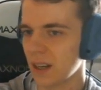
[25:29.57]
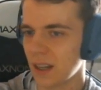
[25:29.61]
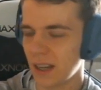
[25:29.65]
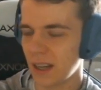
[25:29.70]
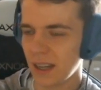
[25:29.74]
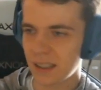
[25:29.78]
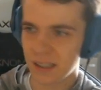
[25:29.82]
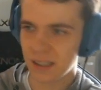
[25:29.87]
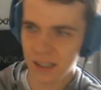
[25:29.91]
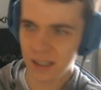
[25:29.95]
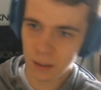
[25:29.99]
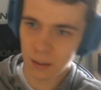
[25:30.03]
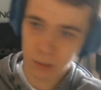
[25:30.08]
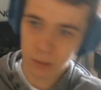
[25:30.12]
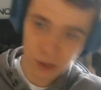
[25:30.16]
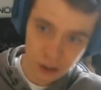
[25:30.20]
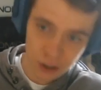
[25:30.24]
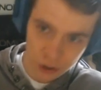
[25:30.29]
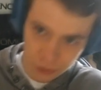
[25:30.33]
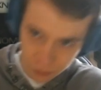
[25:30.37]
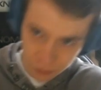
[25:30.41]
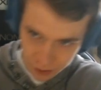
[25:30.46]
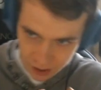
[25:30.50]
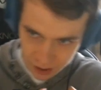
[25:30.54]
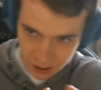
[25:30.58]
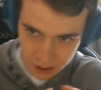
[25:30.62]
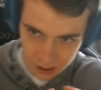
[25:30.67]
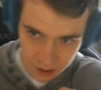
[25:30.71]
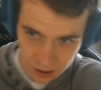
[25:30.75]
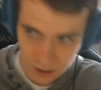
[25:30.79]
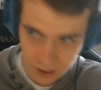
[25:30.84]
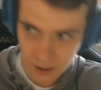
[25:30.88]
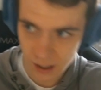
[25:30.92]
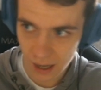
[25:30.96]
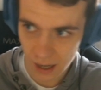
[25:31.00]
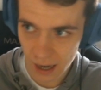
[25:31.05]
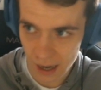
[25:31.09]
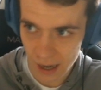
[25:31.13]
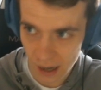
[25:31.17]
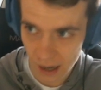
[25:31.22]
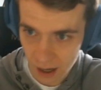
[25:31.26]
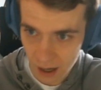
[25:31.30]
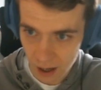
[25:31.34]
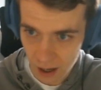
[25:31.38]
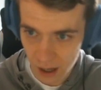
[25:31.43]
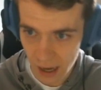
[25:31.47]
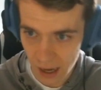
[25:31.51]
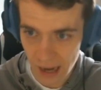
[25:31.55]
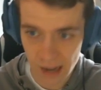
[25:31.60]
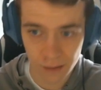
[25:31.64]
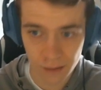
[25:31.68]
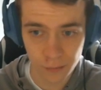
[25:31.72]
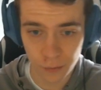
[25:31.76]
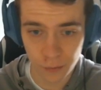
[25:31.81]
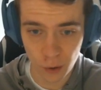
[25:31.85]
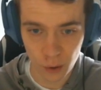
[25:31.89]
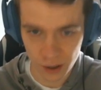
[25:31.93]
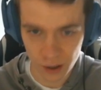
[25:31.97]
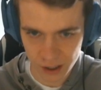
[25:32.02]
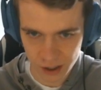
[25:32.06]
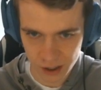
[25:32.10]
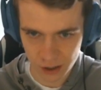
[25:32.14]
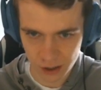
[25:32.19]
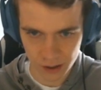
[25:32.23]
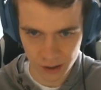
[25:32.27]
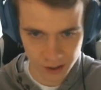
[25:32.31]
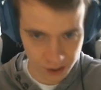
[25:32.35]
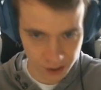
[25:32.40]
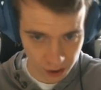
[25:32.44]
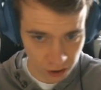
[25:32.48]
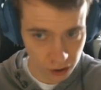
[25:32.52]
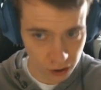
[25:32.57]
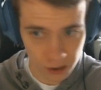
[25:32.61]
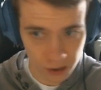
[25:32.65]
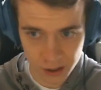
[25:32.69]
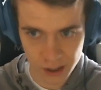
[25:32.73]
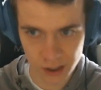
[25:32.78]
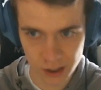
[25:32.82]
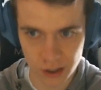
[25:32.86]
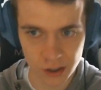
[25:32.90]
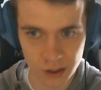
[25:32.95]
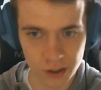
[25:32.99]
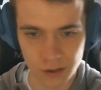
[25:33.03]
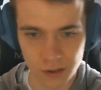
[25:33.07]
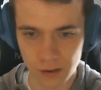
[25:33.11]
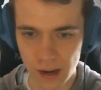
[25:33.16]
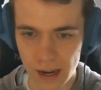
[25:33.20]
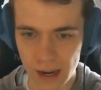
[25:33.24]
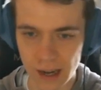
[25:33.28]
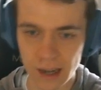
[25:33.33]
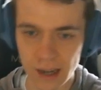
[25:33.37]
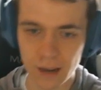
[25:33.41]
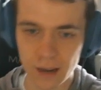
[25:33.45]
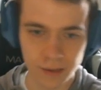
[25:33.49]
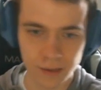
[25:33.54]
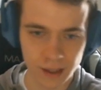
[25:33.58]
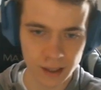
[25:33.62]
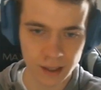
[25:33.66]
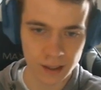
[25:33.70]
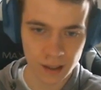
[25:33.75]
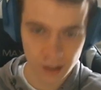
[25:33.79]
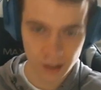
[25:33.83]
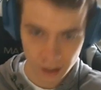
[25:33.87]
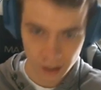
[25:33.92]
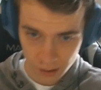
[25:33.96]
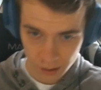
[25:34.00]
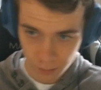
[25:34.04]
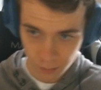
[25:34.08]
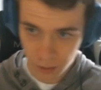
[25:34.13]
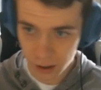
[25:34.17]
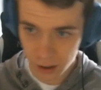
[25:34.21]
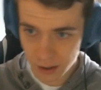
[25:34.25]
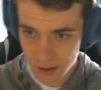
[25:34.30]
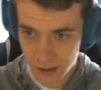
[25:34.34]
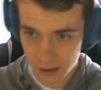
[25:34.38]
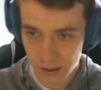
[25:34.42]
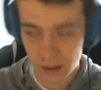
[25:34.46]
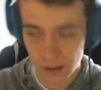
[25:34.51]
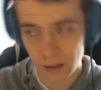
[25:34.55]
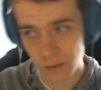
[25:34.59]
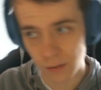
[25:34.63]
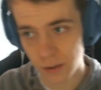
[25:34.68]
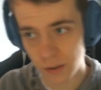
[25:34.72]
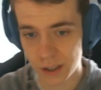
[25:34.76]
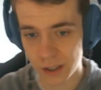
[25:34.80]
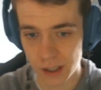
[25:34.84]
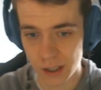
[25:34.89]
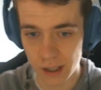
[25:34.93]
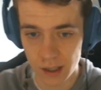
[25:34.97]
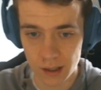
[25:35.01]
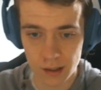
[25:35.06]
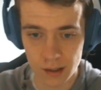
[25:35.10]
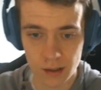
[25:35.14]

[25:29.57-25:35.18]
It seems too weak and for its cost. The cost is just too high, I think. But we'll see.